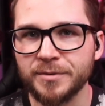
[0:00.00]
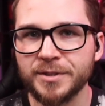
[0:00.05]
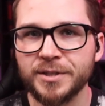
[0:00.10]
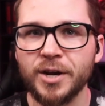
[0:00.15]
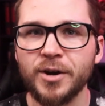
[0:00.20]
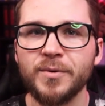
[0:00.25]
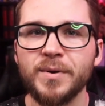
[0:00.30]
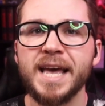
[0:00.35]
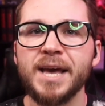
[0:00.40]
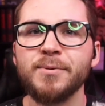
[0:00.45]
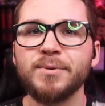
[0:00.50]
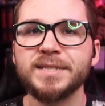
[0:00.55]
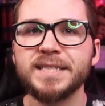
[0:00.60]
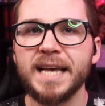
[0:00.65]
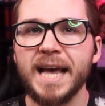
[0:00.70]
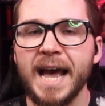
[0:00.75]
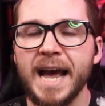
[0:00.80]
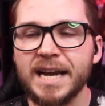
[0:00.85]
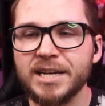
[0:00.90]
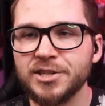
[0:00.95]
So it was
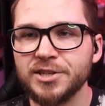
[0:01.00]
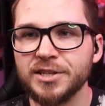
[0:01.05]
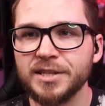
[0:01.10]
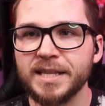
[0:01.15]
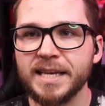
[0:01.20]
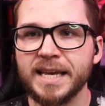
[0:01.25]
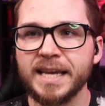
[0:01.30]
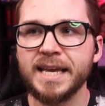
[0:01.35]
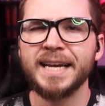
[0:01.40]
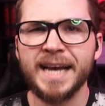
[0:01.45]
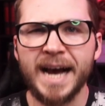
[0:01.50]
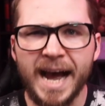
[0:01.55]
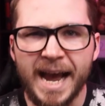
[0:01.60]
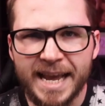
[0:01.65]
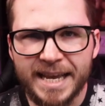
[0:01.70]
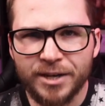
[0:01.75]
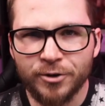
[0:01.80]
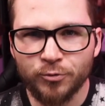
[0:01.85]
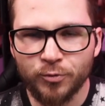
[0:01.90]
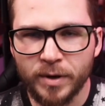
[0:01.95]
actually
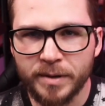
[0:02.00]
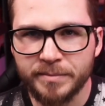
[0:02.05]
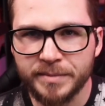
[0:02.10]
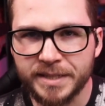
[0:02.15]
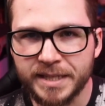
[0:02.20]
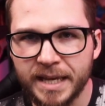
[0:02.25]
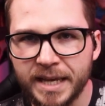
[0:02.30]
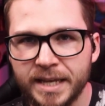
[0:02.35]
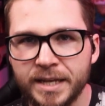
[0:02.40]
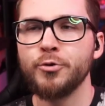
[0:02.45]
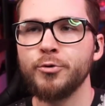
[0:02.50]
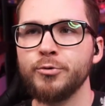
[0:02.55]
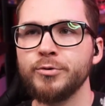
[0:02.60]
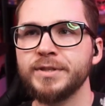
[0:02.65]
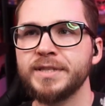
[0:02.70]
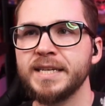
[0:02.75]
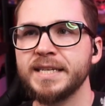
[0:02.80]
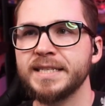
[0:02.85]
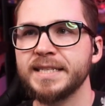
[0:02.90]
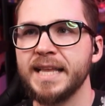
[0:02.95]
Guy Crimson, who's
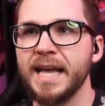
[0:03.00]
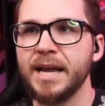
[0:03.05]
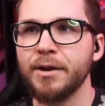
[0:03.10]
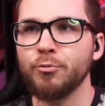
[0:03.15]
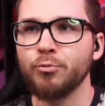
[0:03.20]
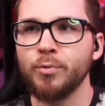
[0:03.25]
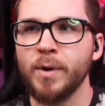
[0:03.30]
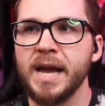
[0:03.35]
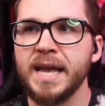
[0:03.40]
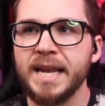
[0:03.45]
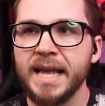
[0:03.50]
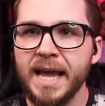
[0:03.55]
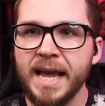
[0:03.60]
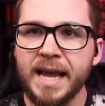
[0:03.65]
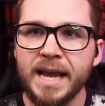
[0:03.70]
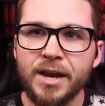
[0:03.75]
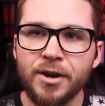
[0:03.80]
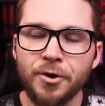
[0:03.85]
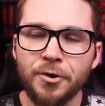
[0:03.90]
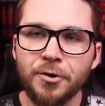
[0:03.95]
this like red
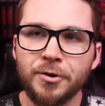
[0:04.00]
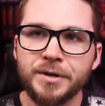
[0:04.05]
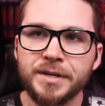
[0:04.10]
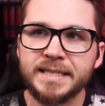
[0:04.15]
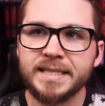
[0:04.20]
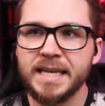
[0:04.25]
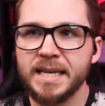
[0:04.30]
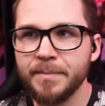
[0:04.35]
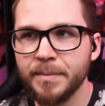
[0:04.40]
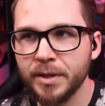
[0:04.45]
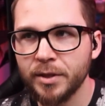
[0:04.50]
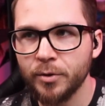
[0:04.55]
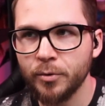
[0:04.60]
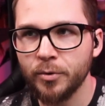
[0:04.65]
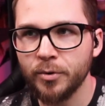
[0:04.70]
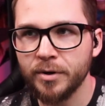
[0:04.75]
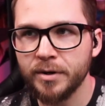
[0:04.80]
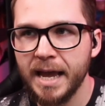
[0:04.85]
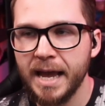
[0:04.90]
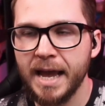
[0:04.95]
haired demon lord,